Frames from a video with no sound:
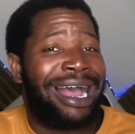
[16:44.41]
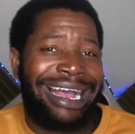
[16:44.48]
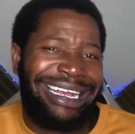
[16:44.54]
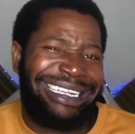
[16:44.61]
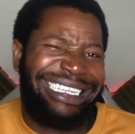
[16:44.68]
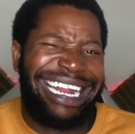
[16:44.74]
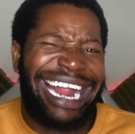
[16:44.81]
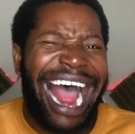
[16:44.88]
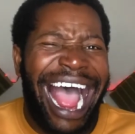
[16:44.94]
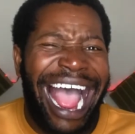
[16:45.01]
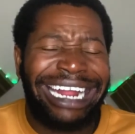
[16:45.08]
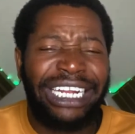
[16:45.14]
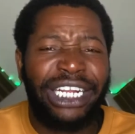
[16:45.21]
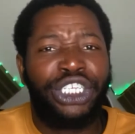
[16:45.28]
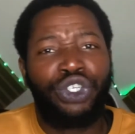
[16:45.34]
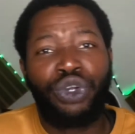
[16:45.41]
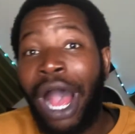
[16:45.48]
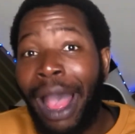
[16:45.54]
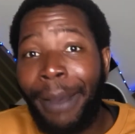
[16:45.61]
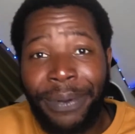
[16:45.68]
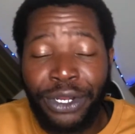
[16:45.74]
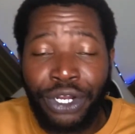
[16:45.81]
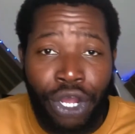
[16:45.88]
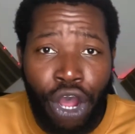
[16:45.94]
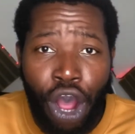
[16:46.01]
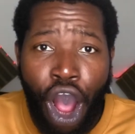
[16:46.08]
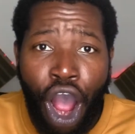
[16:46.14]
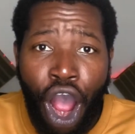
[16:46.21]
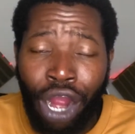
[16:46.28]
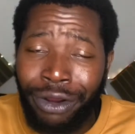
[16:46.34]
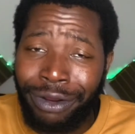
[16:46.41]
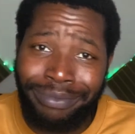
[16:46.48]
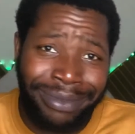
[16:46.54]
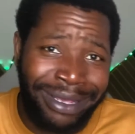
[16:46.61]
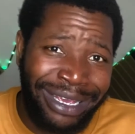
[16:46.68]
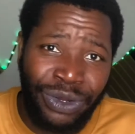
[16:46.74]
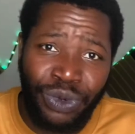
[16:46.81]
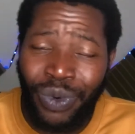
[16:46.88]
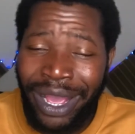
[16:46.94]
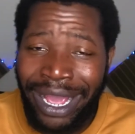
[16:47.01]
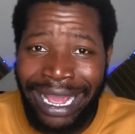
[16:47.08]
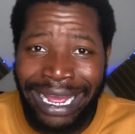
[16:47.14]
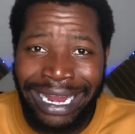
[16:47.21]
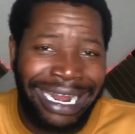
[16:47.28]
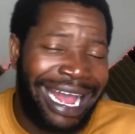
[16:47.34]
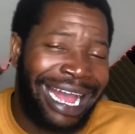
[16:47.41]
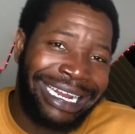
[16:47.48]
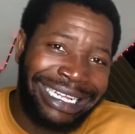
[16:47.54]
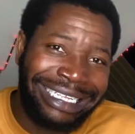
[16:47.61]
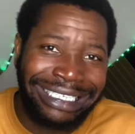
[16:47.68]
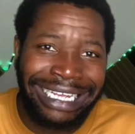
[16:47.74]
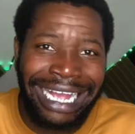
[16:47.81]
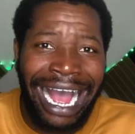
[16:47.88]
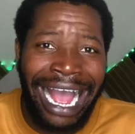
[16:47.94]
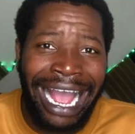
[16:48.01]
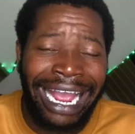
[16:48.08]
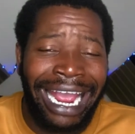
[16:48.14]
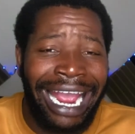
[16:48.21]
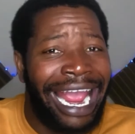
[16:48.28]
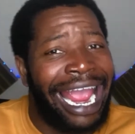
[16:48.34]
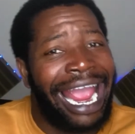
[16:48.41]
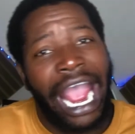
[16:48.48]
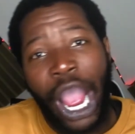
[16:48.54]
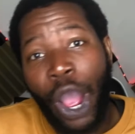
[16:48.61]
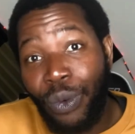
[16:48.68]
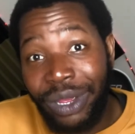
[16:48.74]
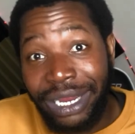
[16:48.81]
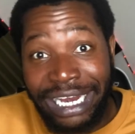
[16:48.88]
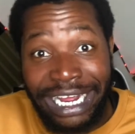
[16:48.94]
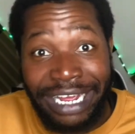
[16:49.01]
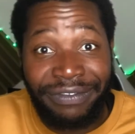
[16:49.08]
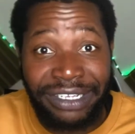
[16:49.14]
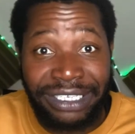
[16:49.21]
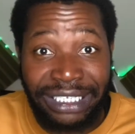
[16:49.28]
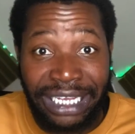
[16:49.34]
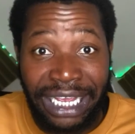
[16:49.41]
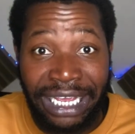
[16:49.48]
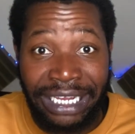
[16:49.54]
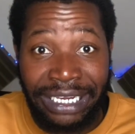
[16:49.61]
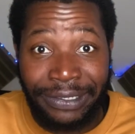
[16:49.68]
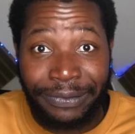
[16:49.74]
I said, all right. So I hop in the car, me and Wayne and his guy, and we leave the scene.